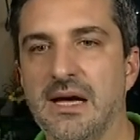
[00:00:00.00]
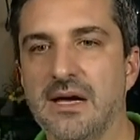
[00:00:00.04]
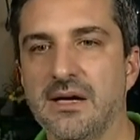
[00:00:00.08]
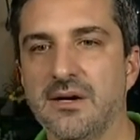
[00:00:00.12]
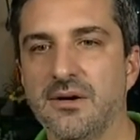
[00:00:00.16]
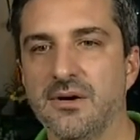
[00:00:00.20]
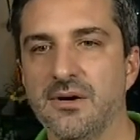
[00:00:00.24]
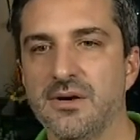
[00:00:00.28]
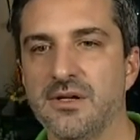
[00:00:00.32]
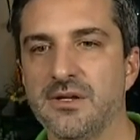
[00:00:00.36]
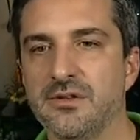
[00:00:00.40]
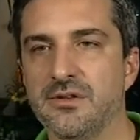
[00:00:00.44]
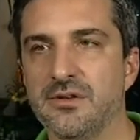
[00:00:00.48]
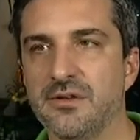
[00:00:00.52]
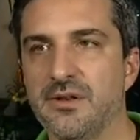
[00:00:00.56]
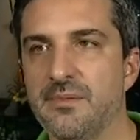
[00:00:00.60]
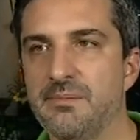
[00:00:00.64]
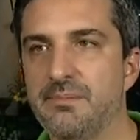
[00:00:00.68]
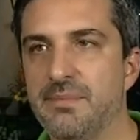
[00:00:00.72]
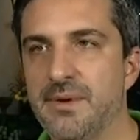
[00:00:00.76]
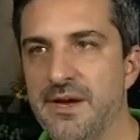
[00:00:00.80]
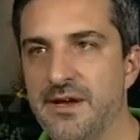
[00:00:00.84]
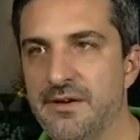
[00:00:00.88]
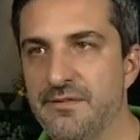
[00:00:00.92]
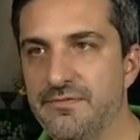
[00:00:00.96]
Going to the
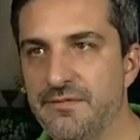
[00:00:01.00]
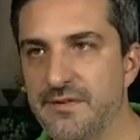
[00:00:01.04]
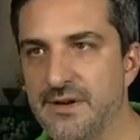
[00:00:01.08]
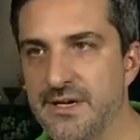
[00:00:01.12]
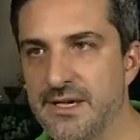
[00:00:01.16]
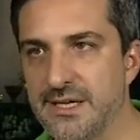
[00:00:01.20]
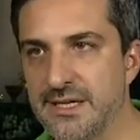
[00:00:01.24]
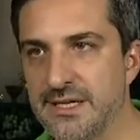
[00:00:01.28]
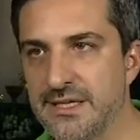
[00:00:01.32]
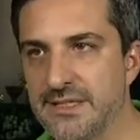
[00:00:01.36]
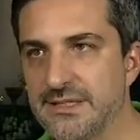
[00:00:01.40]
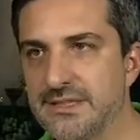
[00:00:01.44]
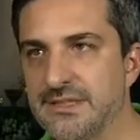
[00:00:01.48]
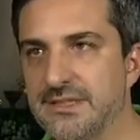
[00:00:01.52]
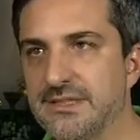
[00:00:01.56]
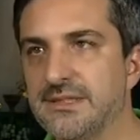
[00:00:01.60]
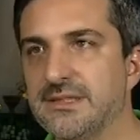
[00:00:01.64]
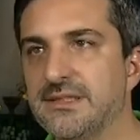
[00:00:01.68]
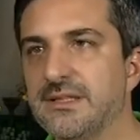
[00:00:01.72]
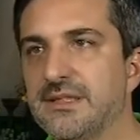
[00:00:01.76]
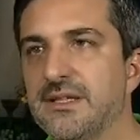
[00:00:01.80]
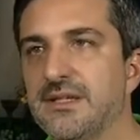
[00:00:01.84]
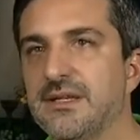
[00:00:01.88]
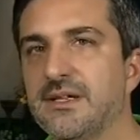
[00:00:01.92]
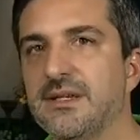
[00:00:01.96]
peripheries,
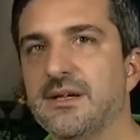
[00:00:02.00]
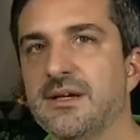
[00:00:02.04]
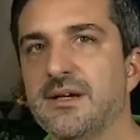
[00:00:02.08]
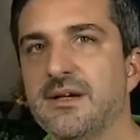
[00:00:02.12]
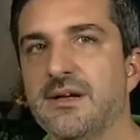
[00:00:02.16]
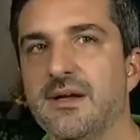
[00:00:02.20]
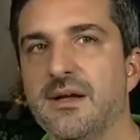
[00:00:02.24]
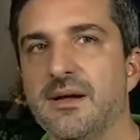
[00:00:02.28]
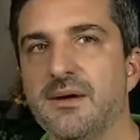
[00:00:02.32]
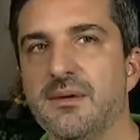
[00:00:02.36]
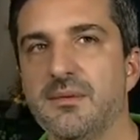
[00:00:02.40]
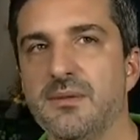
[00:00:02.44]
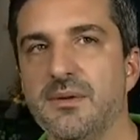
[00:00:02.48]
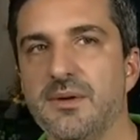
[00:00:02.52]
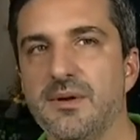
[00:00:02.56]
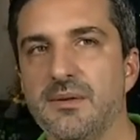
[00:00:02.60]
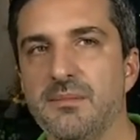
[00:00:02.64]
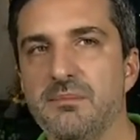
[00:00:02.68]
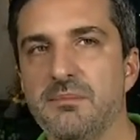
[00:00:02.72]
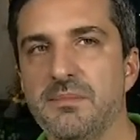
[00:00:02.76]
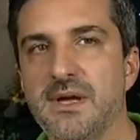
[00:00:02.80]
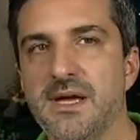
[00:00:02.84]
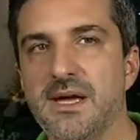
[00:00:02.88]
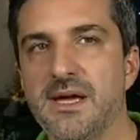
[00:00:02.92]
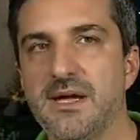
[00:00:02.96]

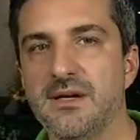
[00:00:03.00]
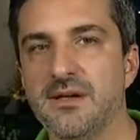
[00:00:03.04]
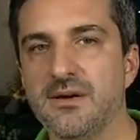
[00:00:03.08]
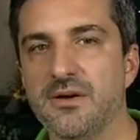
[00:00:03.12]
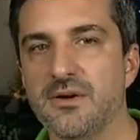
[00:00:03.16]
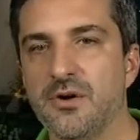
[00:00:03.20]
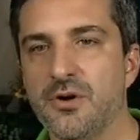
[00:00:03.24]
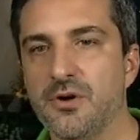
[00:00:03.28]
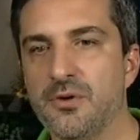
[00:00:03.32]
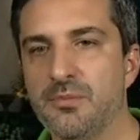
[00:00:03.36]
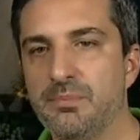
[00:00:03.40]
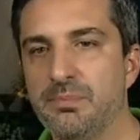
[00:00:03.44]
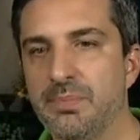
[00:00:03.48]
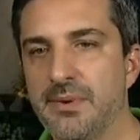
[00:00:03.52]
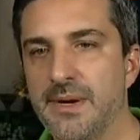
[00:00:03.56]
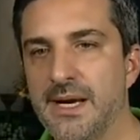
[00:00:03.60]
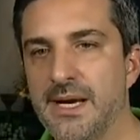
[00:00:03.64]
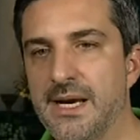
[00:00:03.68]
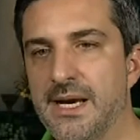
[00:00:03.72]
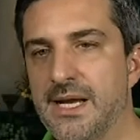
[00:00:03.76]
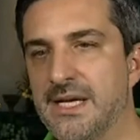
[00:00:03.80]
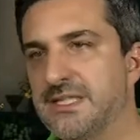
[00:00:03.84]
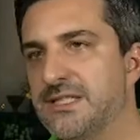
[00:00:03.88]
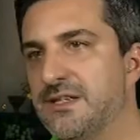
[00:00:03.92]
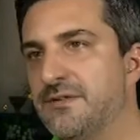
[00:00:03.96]
being
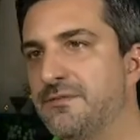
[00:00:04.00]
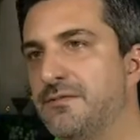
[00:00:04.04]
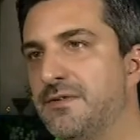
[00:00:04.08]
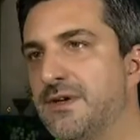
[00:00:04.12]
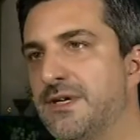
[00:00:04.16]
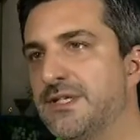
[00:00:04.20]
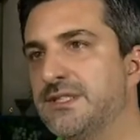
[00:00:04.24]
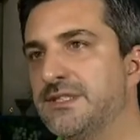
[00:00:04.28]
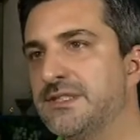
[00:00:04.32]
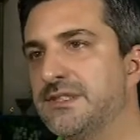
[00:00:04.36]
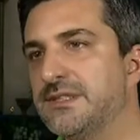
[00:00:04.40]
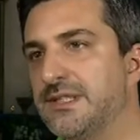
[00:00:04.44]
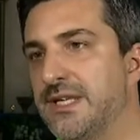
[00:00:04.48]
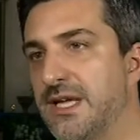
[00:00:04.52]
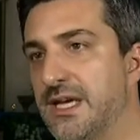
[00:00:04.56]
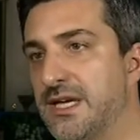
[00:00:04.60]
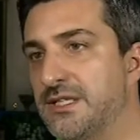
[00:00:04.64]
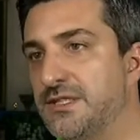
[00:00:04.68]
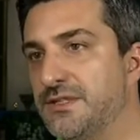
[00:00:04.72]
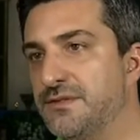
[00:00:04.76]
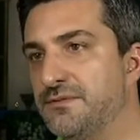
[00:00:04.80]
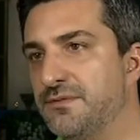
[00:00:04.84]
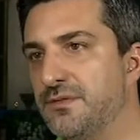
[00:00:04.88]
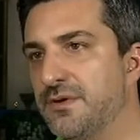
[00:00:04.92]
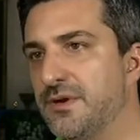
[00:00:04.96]
open as a first
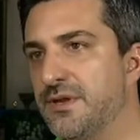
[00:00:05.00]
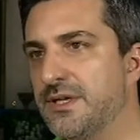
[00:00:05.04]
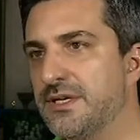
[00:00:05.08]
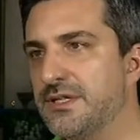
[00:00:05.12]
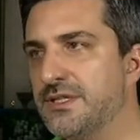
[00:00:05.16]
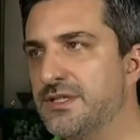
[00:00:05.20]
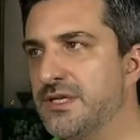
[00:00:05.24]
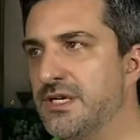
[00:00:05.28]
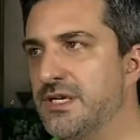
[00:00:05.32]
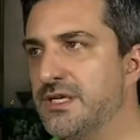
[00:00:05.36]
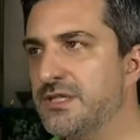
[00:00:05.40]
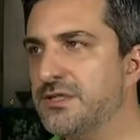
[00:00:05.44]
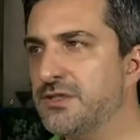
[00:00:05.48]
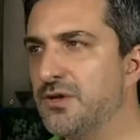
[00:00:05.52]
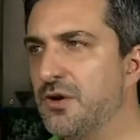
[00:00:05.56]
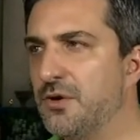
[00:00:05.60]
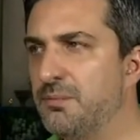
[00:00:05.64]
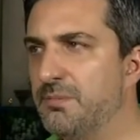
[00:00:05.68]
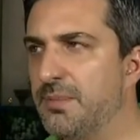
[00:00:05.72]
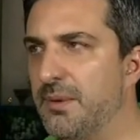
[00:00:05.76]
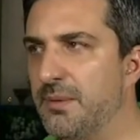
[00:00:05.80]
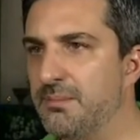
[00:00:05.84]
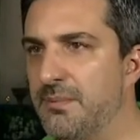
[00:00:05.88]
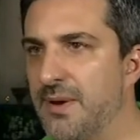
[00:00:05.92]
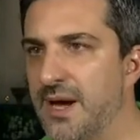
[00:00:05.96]
stage for the church,
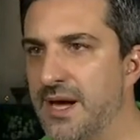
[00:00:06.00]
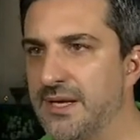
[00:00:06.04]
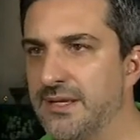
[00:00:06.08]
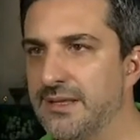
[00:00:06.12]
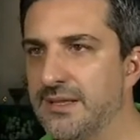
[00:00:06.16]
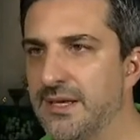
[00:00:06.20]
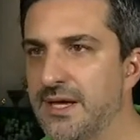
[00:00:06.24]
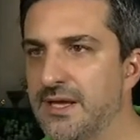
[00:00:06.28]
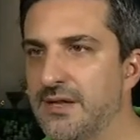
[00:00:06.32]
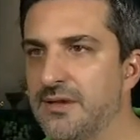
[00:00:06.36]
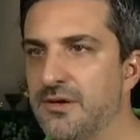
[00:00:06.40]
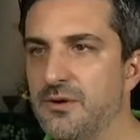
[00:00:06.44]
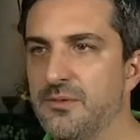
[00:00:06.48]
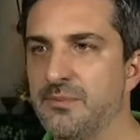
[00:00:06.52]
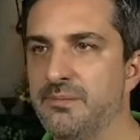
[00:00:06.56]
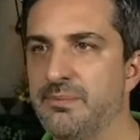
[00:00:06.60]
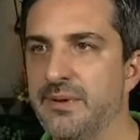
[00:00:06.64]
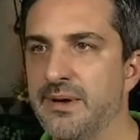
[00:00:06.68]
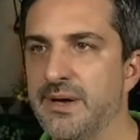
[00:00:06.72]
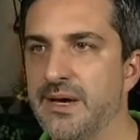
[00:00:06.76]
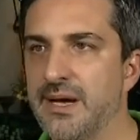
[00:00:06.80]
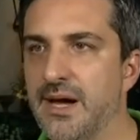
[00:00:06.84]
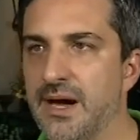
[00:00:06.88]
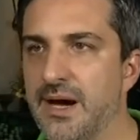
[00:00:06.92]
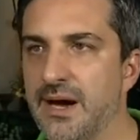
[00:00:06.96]
open-minded,
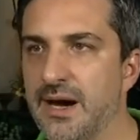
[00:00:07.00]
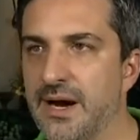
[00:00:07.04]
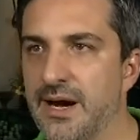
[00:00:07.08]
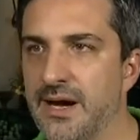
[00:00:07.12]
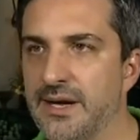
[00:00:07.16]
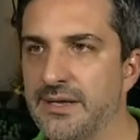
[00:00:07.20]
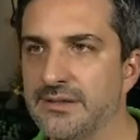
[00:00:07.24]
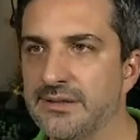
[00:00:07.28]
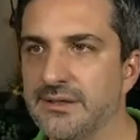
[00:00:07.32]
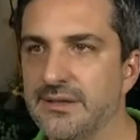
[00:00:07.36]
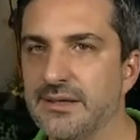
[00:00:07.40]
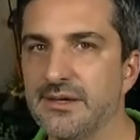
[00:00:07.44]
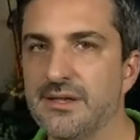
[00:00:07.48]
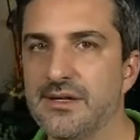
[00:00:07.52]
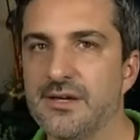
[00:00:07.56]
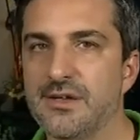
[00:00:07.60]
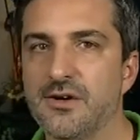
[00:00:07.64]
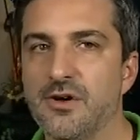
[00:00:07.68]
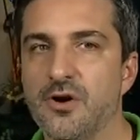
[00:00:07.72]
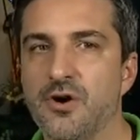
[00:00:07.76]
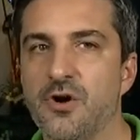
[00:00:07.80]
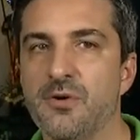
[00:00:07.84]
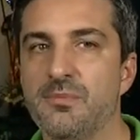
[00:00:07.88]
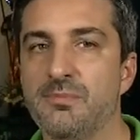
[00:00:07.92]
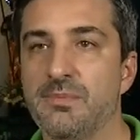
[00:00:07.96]
open heart,
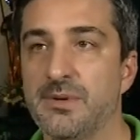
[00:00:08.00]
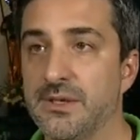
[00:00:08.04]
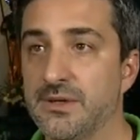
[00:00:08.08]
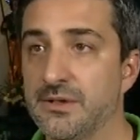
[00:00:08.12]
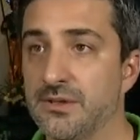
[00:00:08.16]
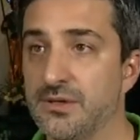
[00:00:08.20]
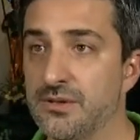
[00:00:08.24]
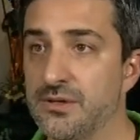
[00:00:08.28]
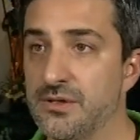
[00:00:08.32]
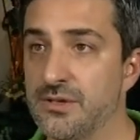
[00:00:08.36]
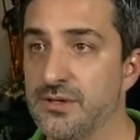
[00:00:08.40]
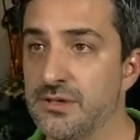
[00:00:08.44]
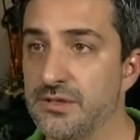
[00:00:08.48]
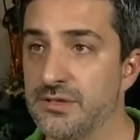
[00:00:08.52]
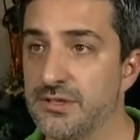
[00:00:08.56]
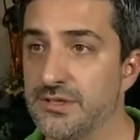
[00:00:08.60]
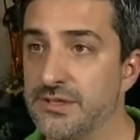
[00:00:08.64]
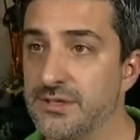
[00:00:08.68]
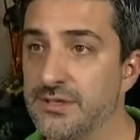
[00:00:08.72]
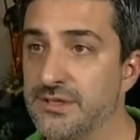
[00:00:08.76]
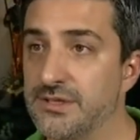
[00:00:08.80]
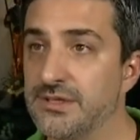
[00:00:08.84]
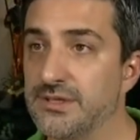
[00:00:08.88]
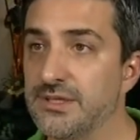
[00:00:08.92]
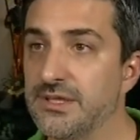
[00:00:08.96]
open
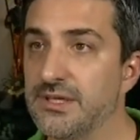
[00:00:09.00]
doors,